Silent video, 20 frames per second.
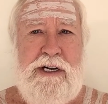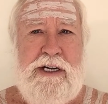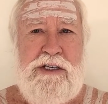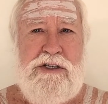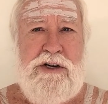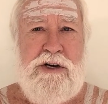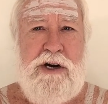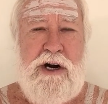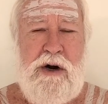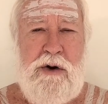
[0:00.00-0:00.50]

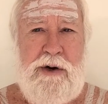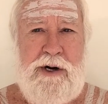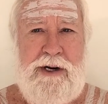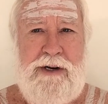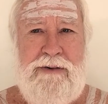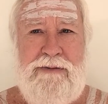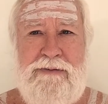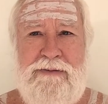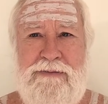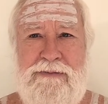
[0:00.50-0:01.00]
dictionary.
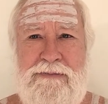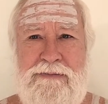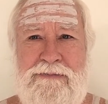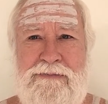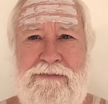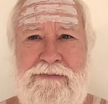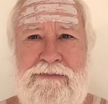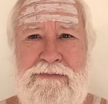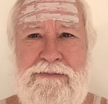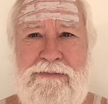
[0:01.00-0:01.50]

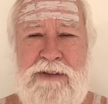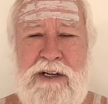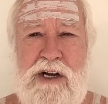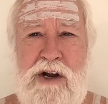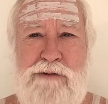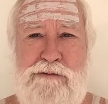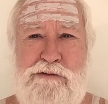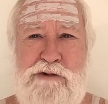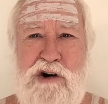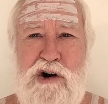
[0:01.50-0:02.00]

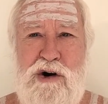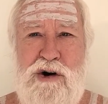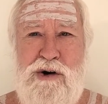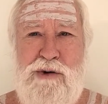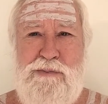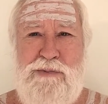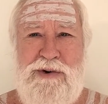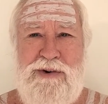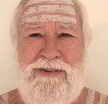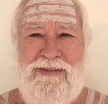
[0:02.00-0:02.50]

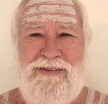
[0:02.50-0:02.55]
Confirmed.